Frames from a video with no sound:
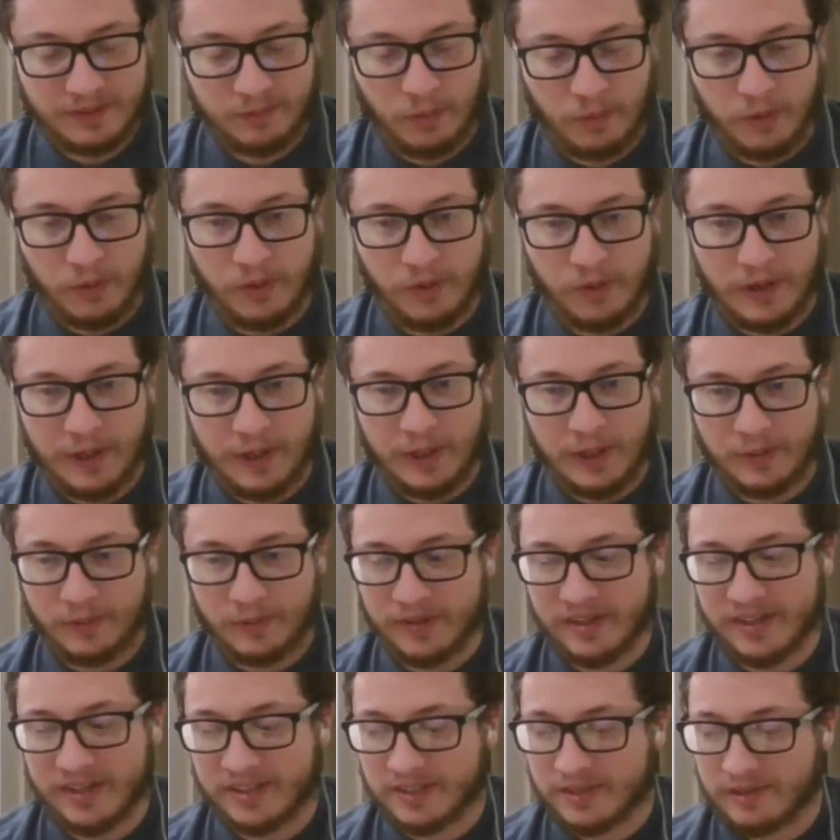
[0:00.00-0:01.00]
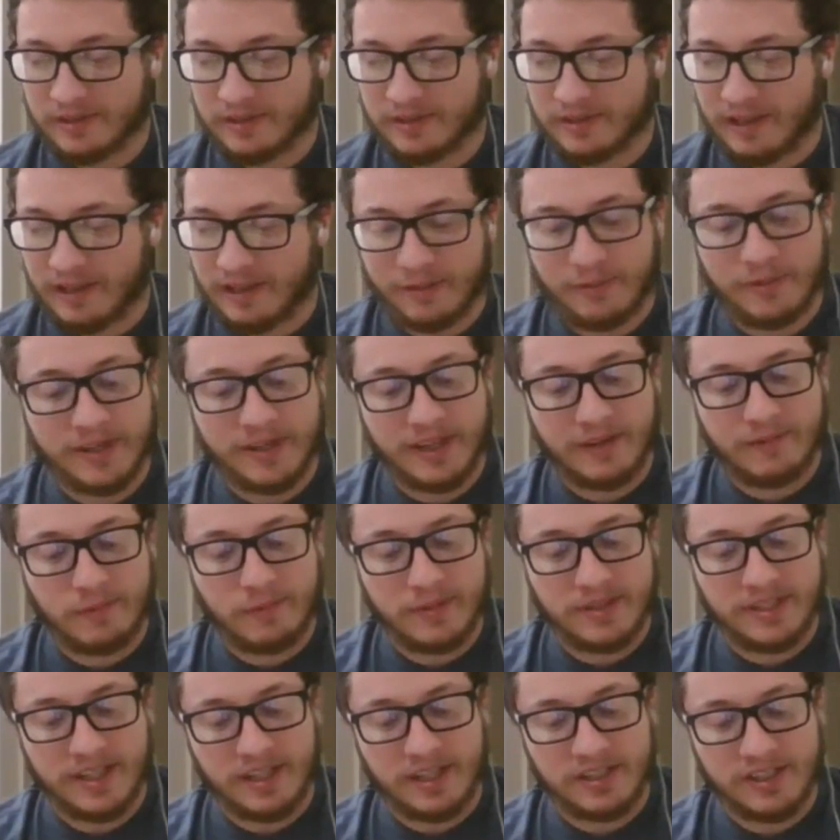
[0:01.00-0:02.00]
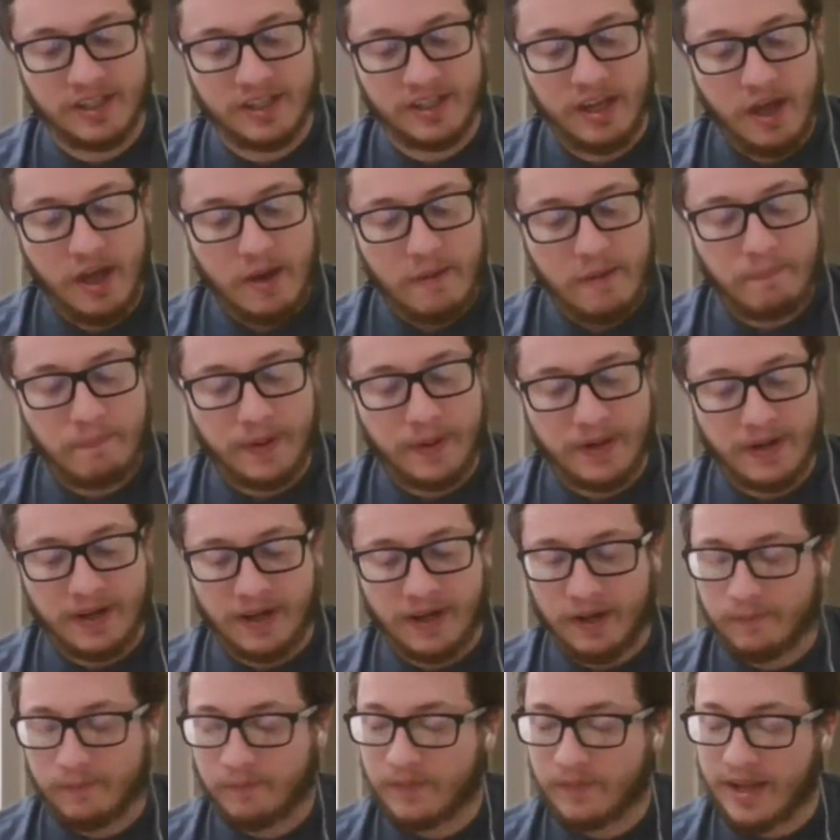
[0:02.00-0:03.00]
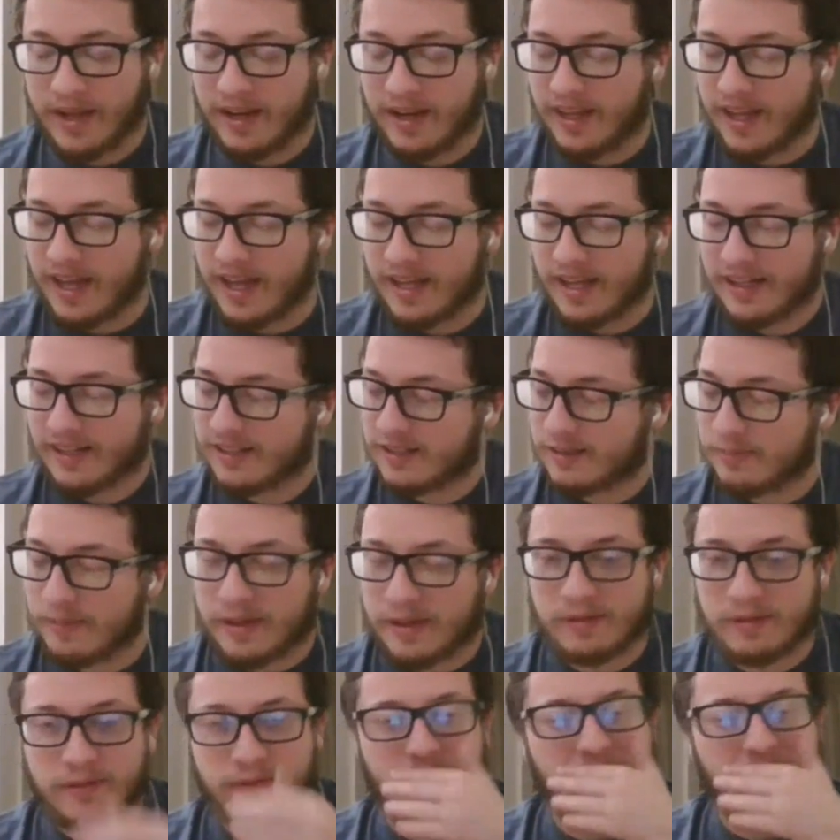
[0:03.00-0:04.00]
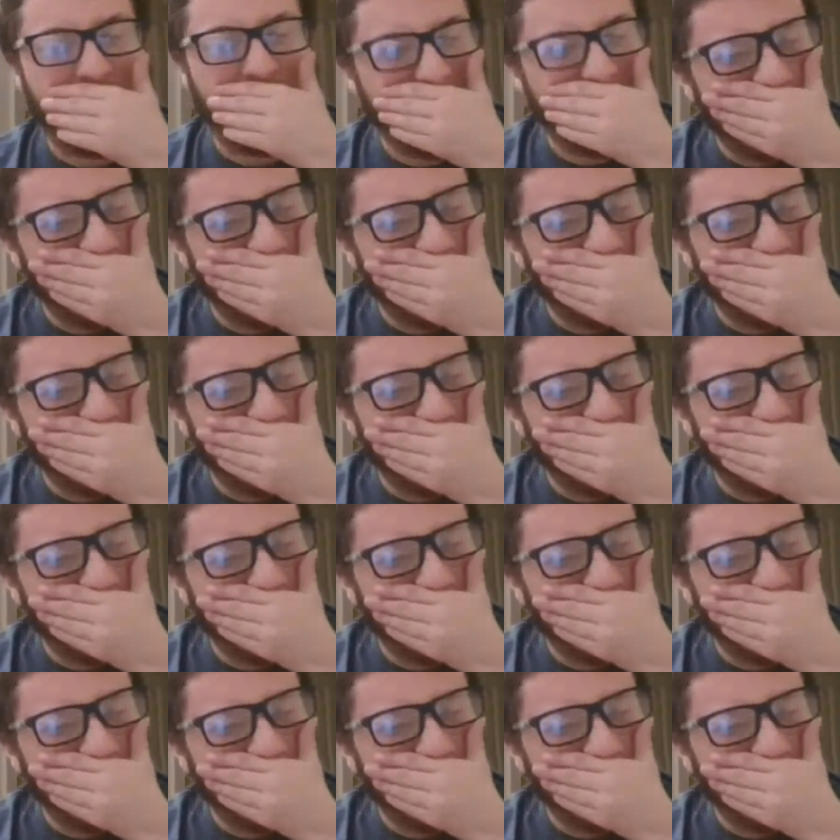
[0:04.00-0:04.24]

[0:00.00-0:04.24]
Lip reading: Won't go anywhere into that. Don't want to give him attention. But and yeah, this match was fine.